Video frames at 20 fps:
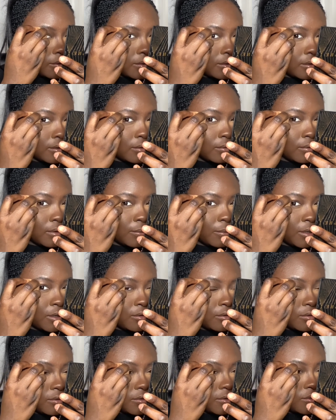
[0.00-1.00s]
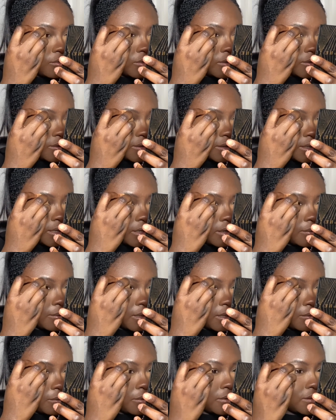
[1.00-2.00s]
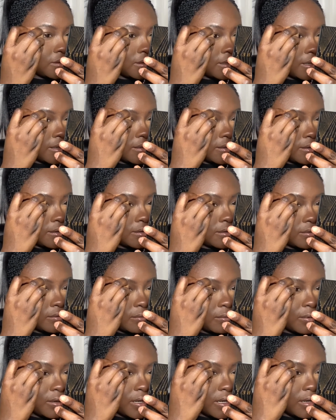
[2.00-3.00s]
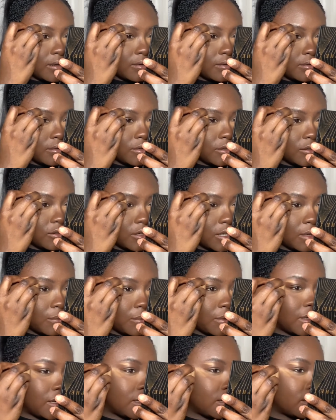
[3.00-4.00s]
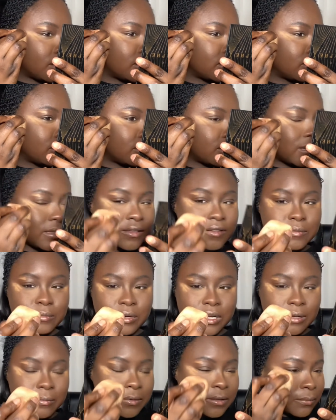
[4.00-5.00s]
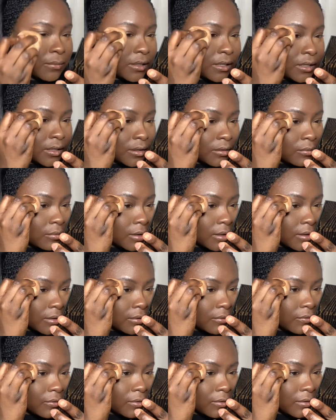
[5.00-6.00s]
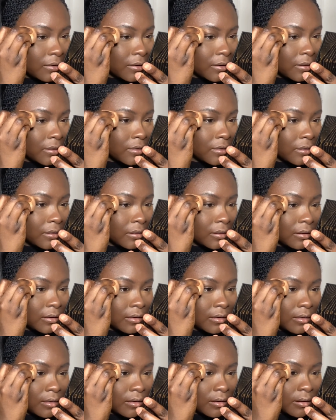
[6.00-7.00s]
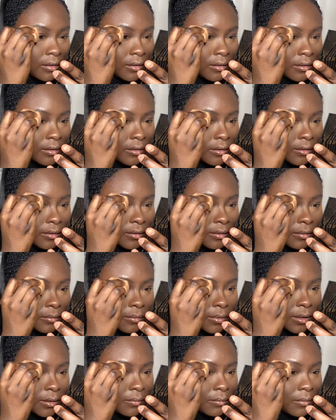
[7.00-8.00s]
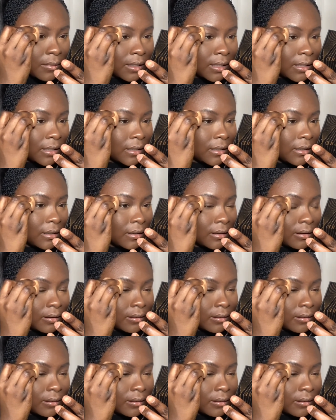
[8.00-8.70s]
a woman who doesn't care about precise brow shaping, this probably could work for. But me,